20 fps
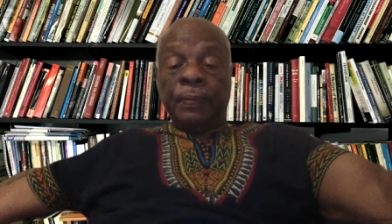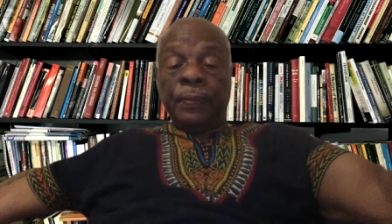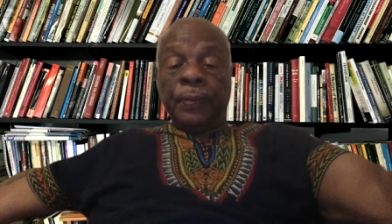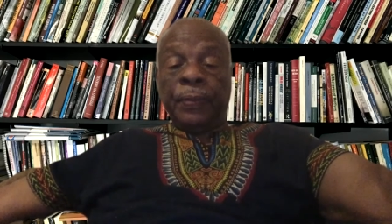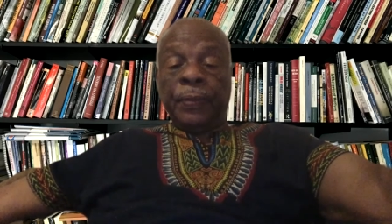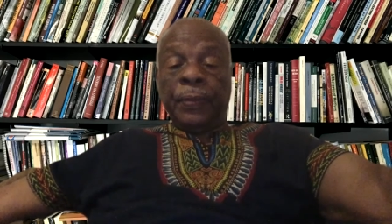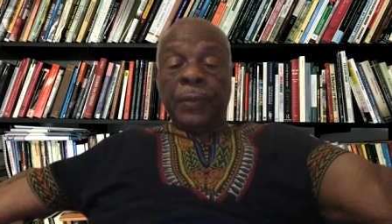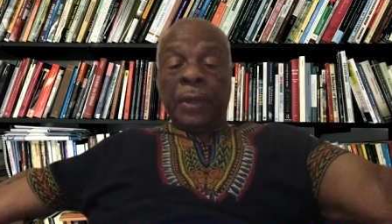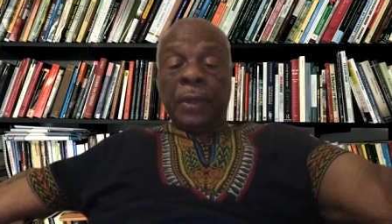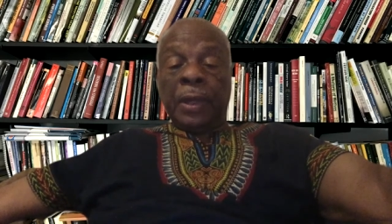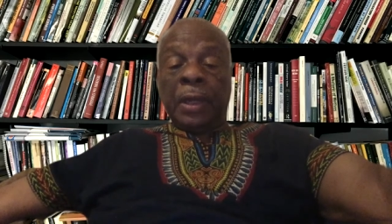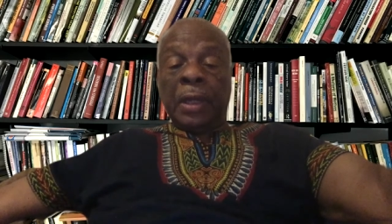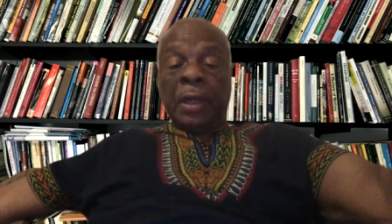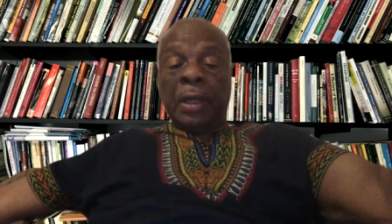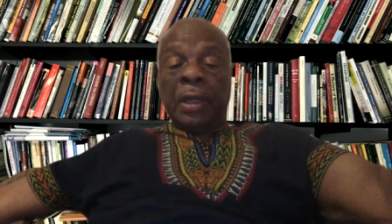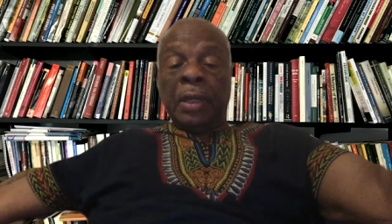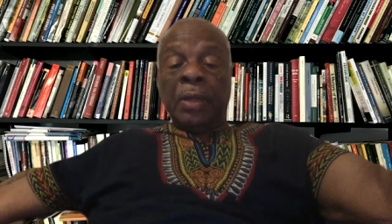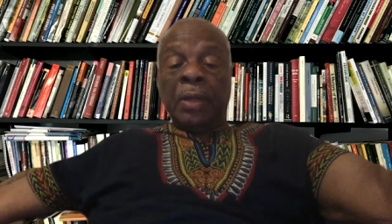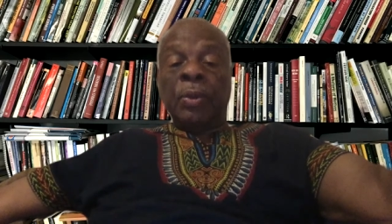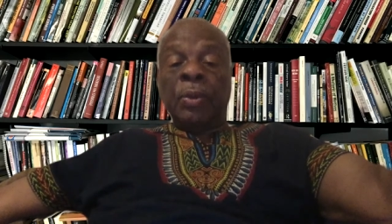It
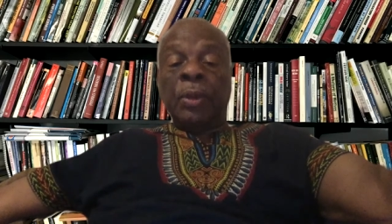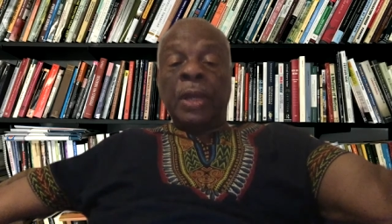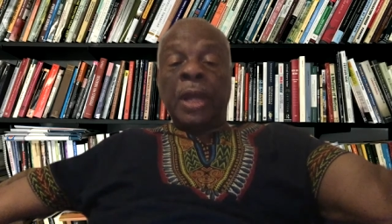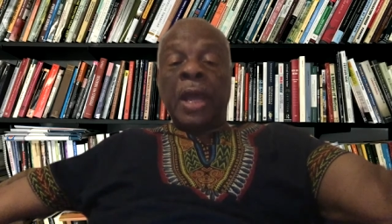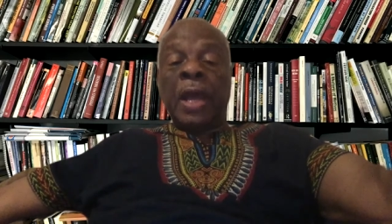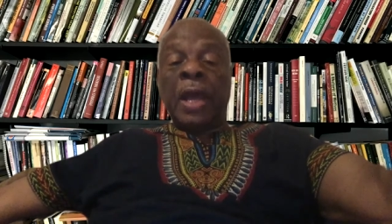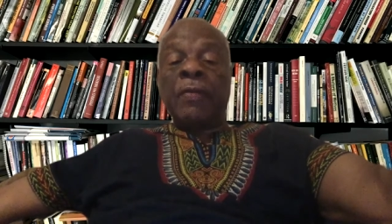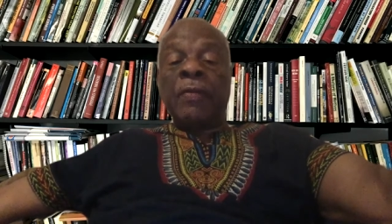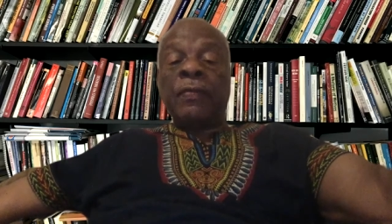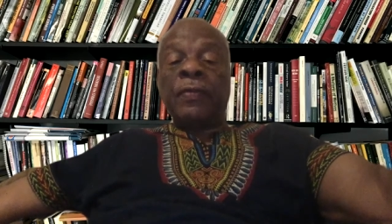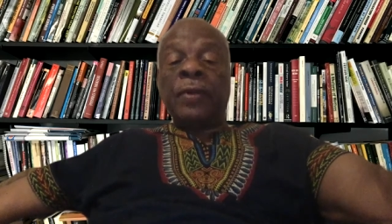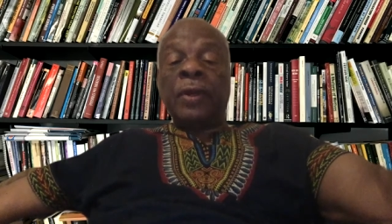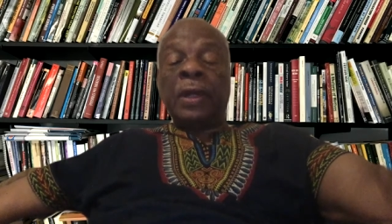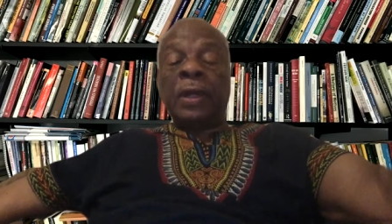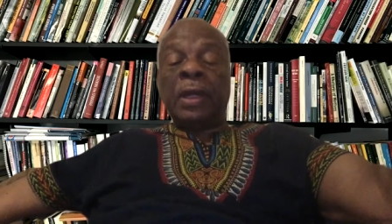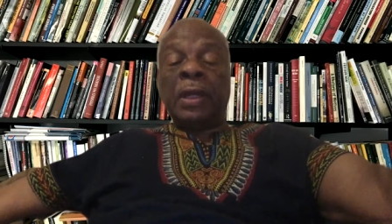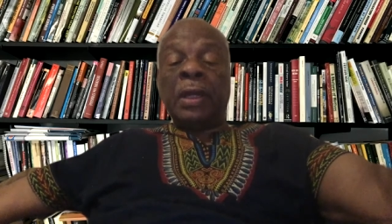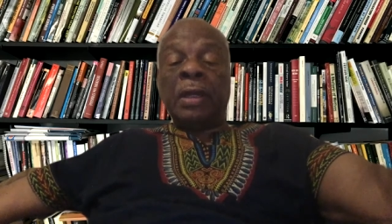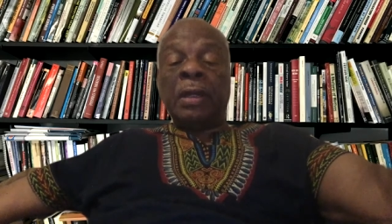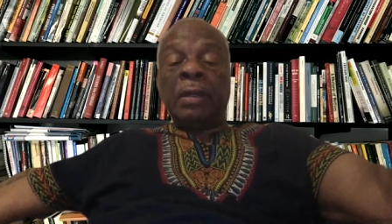would have
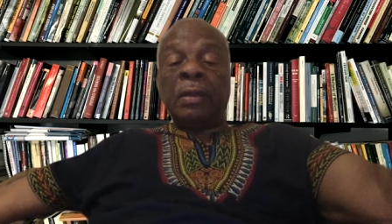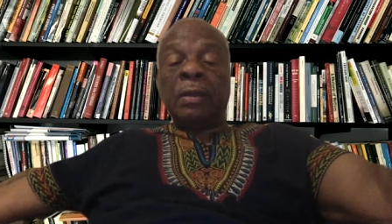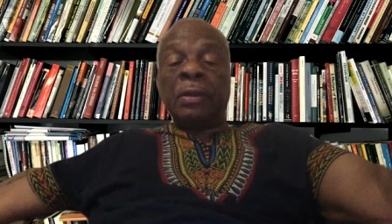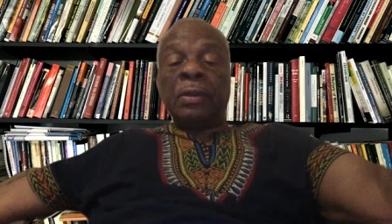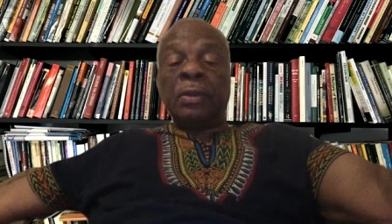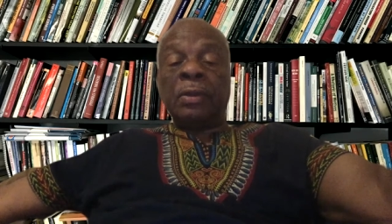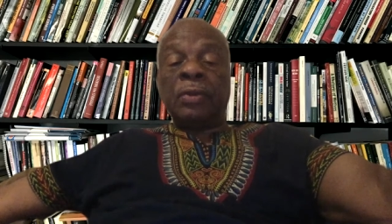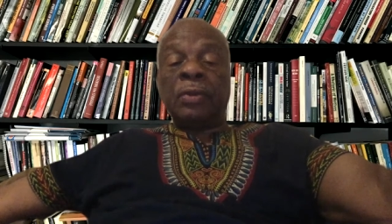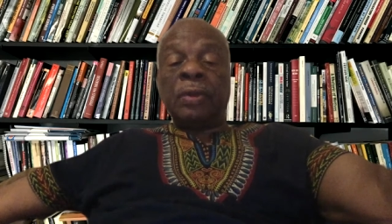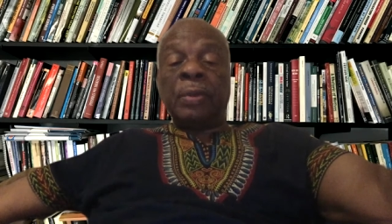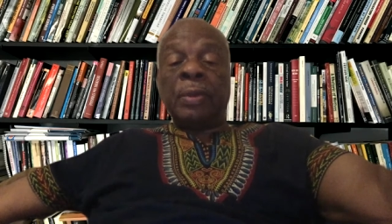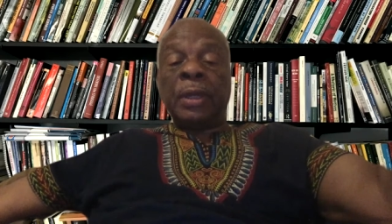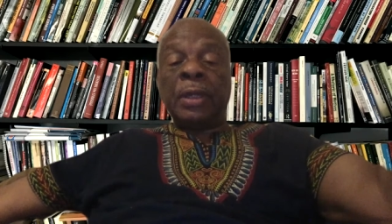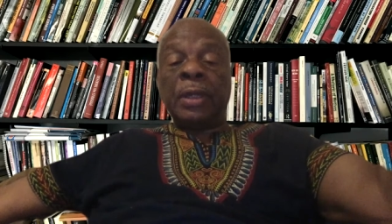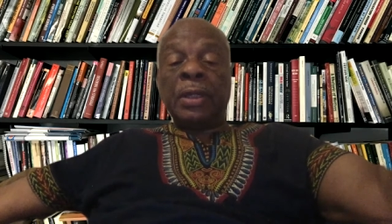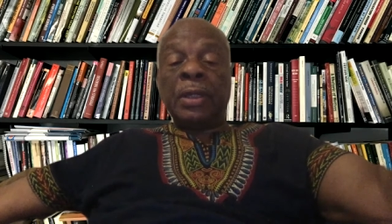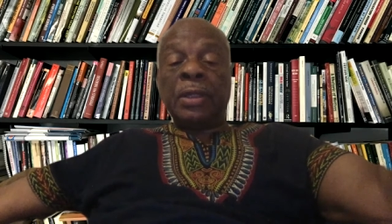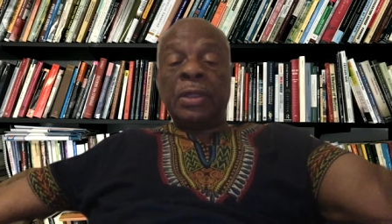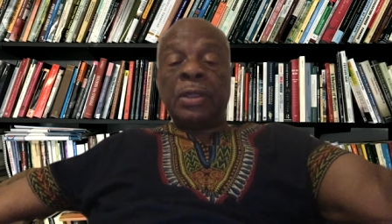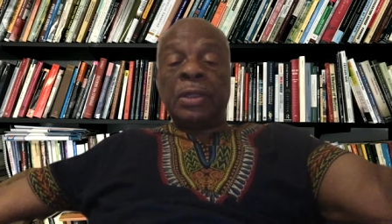a
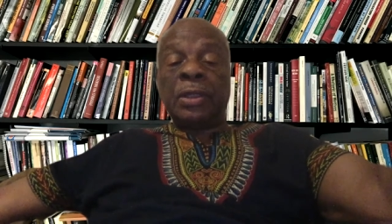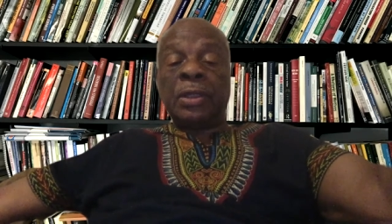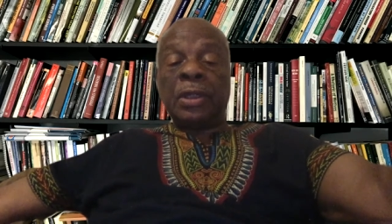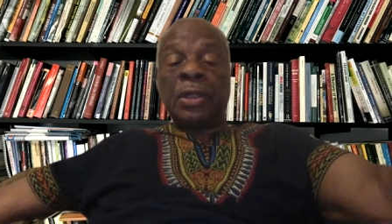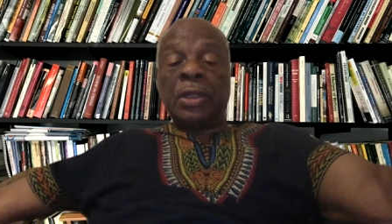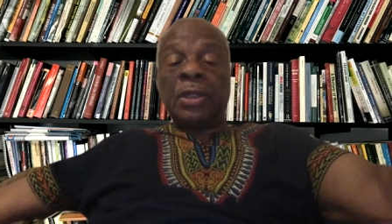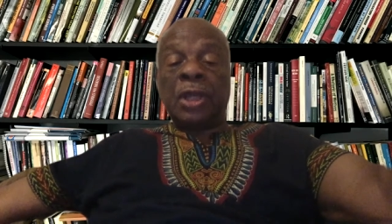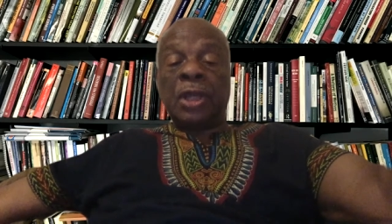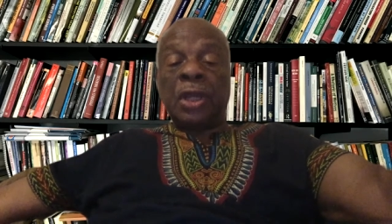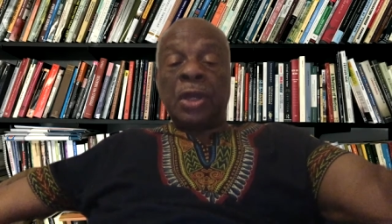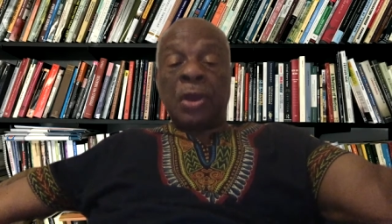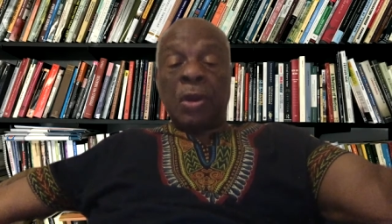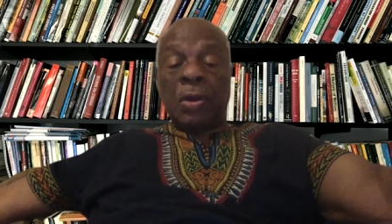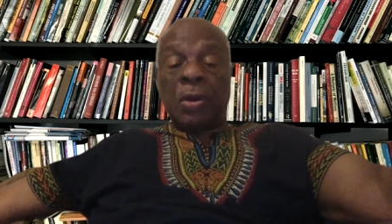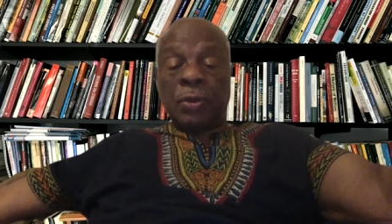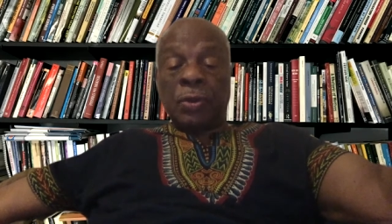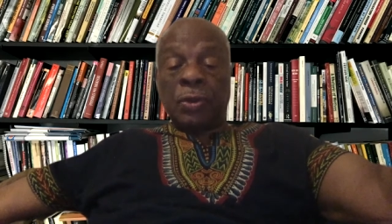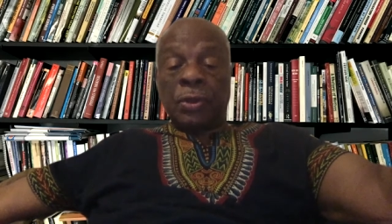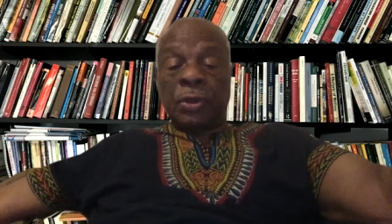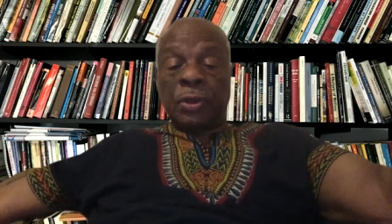tremendous
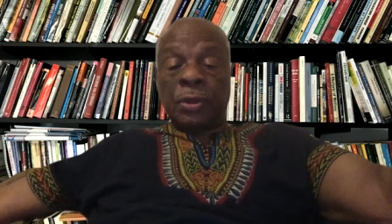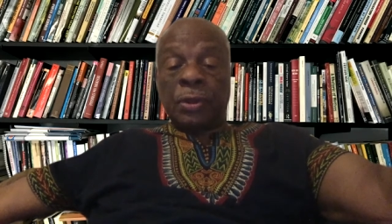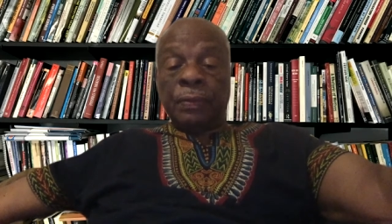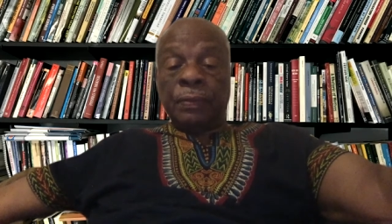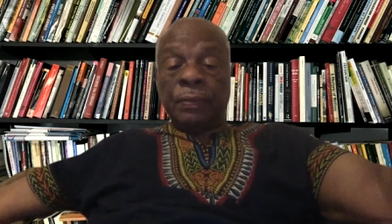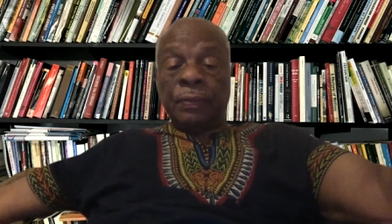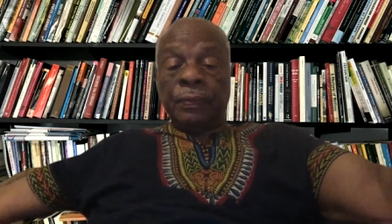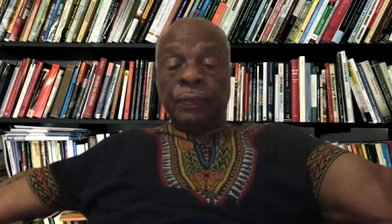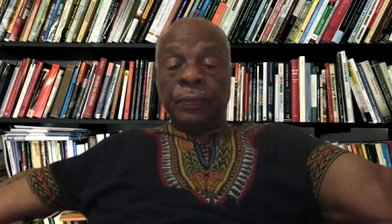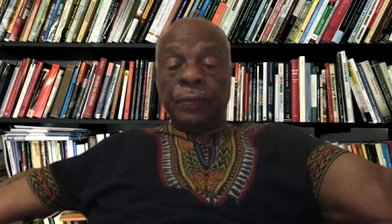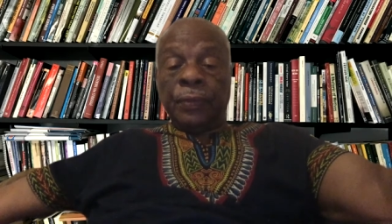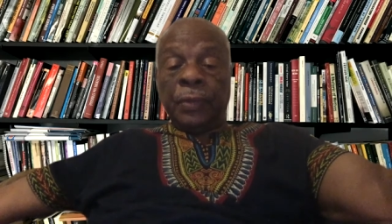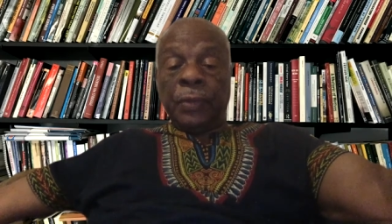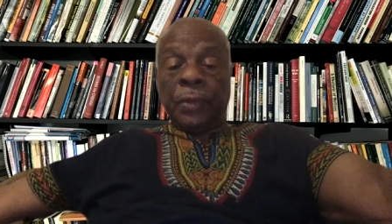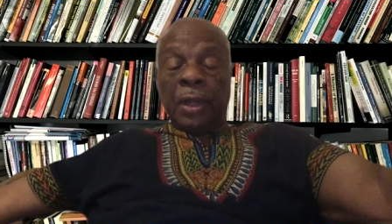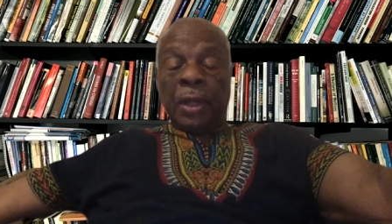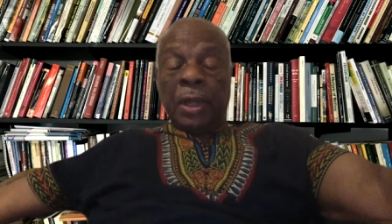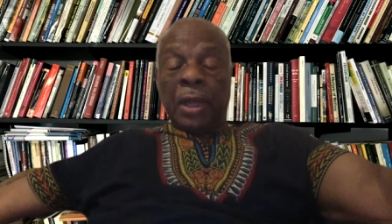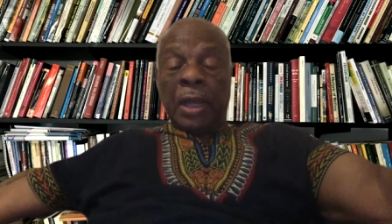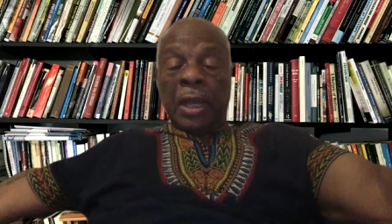seacoast,
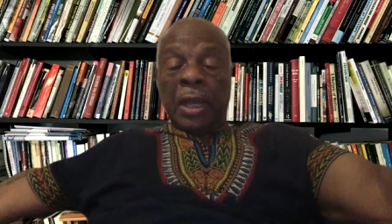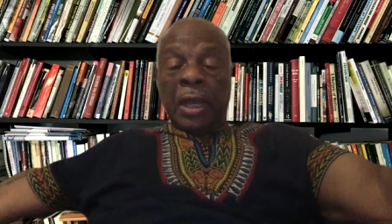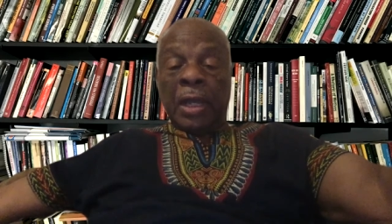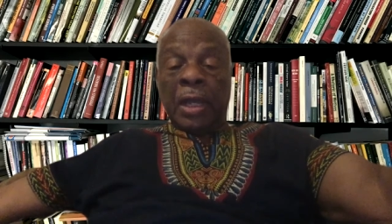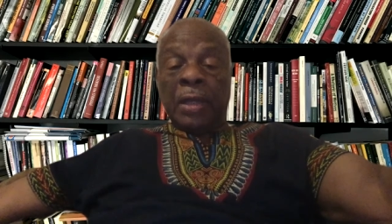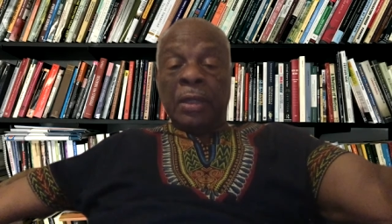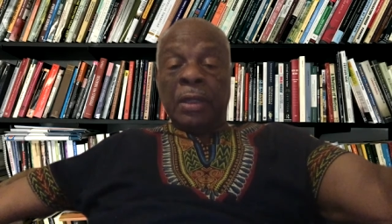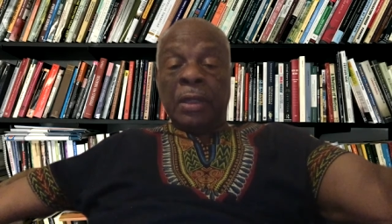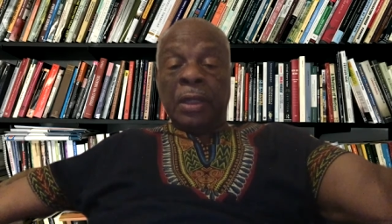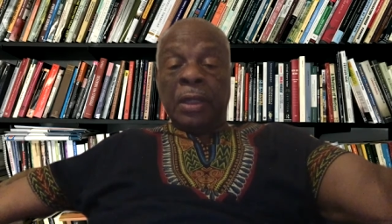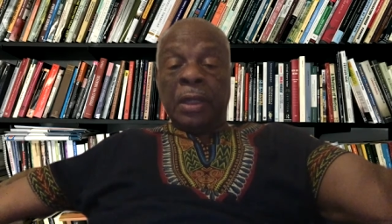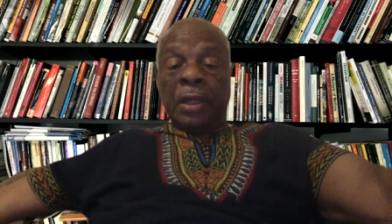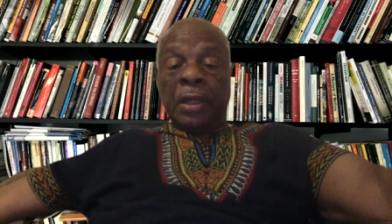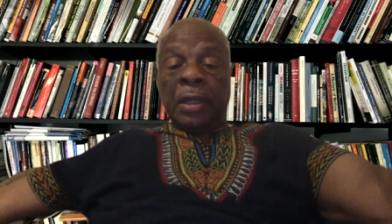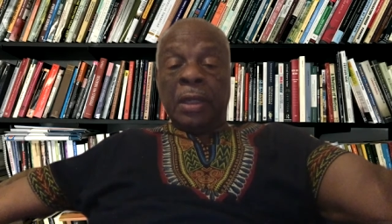and the